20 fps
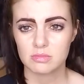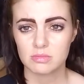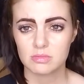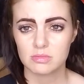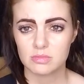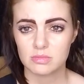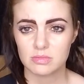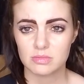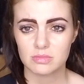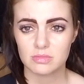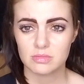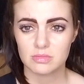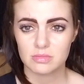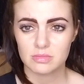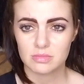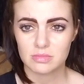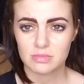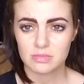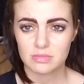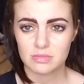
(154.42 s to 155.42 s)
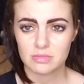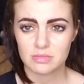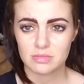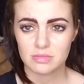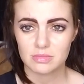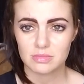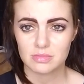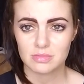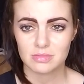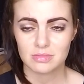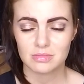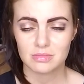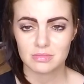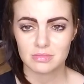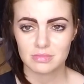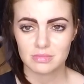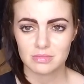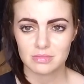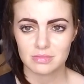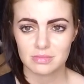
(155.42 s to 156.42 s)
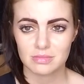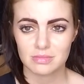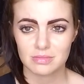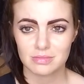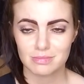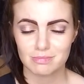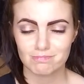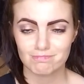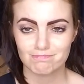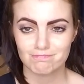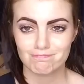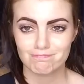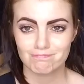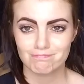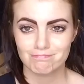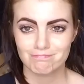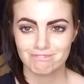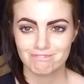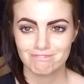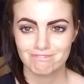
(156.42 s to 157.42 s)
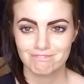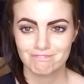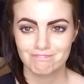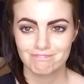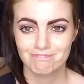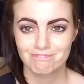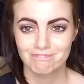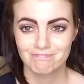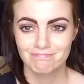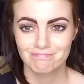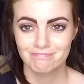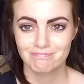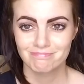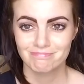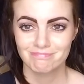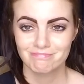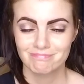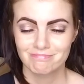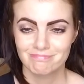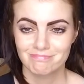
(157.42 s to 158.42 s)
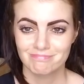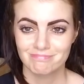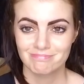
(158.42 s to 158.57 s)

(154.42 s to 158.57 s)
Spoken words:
(no one is talking)